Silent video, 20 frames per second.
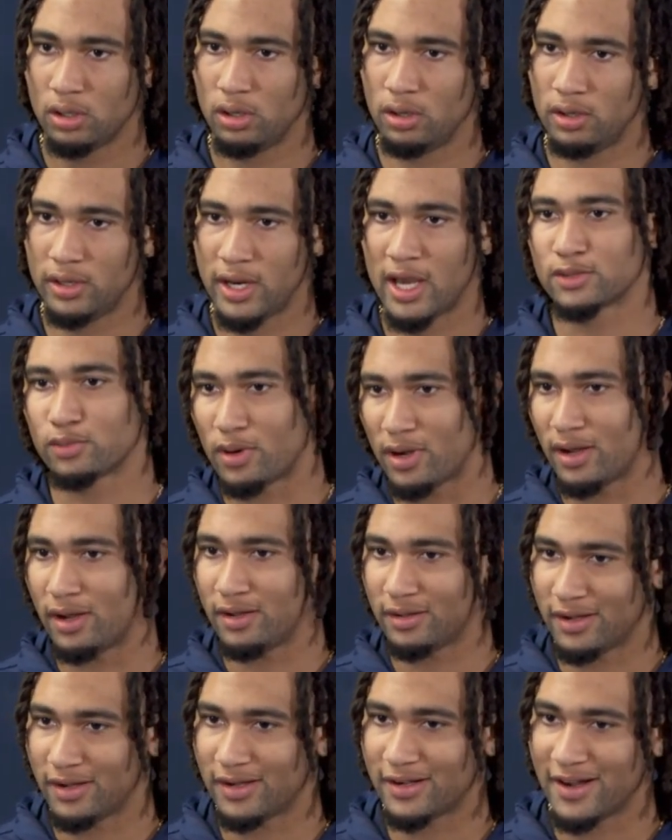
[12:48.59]
And that's
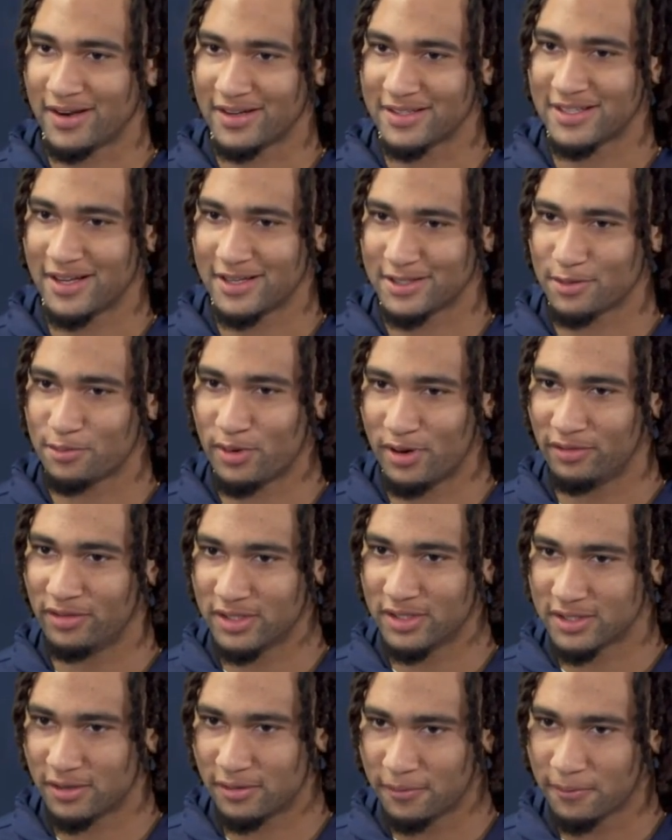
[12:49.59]
why I kind of say it's a
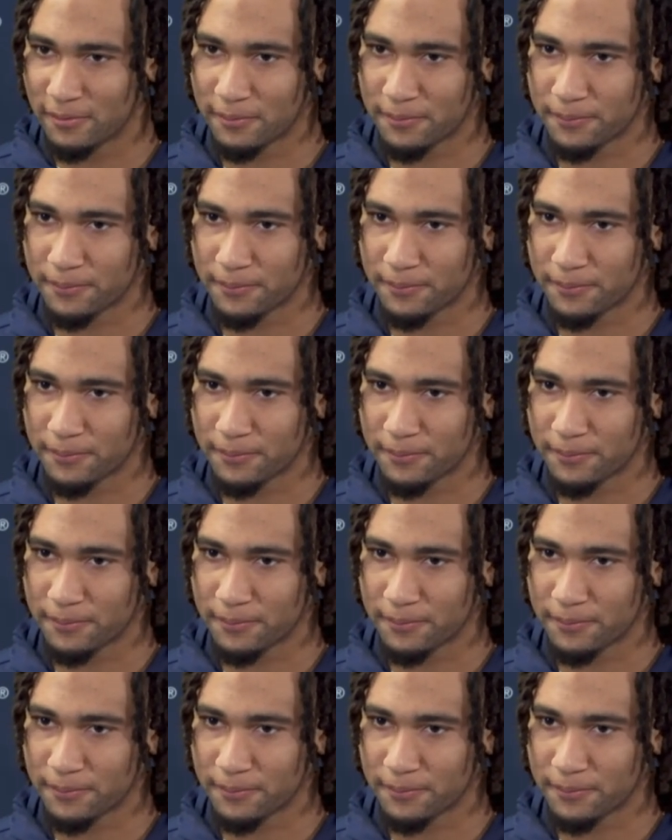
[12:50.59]
privilege. So.